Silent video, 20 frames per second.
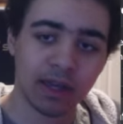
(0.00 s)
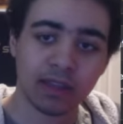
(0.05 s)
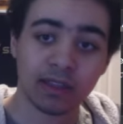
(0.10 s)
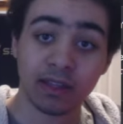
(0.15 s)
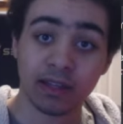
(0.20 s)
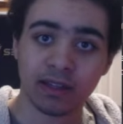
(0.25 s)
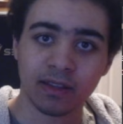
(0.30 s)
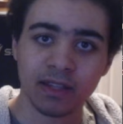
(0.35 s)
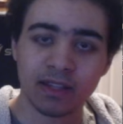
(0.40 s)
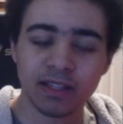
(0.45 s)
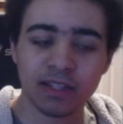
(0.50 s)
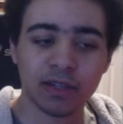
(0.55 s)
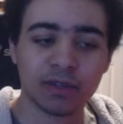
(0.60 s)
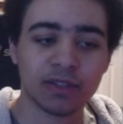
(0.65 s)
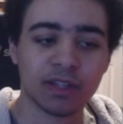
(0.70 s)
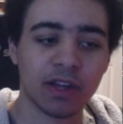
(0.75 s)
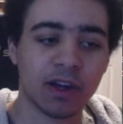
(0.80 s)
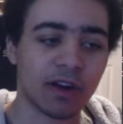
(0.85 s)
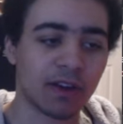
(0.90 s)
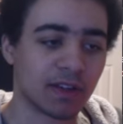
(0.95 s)
The
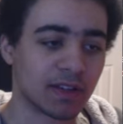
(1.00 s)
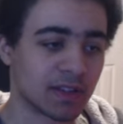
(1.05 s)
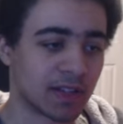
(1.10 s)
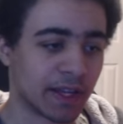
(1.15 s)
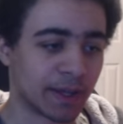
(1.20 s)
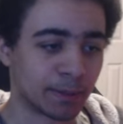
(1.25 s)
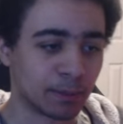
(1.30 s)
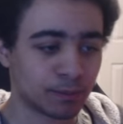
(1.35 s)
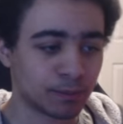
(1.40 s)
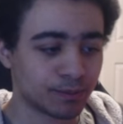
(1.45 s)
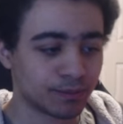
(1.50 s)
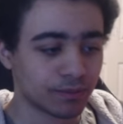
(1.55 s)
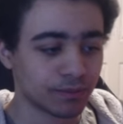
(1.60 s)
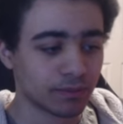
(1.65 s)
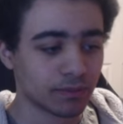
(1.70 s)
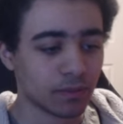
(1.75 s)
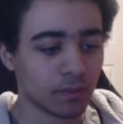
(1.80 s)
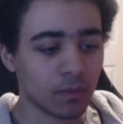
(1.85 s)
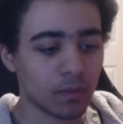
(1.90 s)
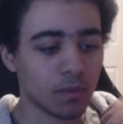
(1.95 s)
TLDR is that
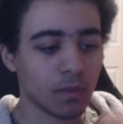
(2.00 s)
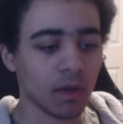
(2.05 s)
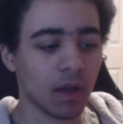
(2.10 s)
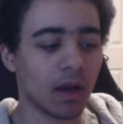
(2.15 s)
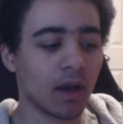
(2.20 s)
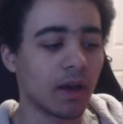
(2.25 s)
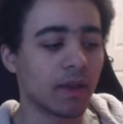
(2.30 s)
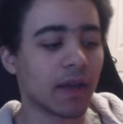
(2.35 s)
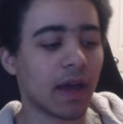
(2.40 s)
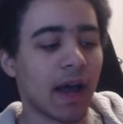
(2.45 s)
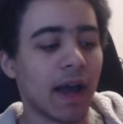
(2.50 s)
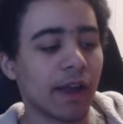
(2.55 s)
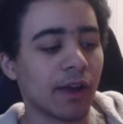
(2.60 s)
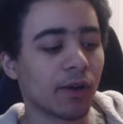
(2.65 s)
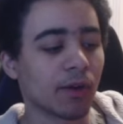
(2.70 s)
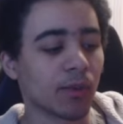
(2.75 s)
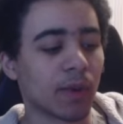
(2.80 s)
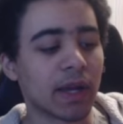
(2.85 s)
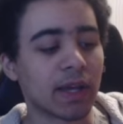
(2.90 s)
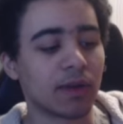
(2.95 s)
the
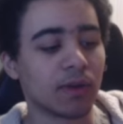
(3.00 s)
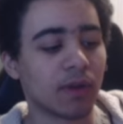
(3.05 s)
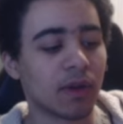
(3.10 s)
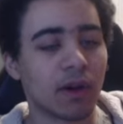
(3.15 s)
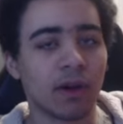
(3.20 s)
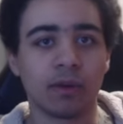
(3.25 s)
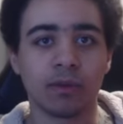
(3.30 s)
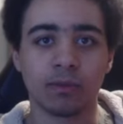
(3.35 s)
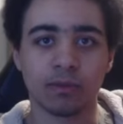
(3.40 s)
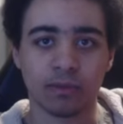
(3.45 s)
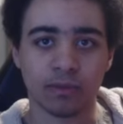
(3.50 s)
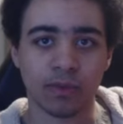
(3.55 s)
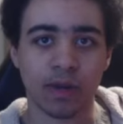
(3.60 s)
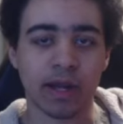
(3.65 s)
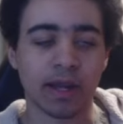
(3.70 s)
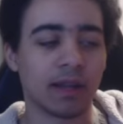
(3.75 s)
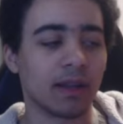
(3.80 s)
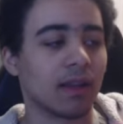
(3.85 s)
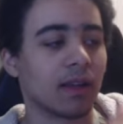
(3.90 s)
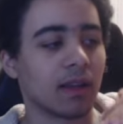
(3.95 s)
higher rank you go,
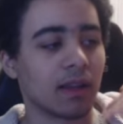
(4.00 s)
right,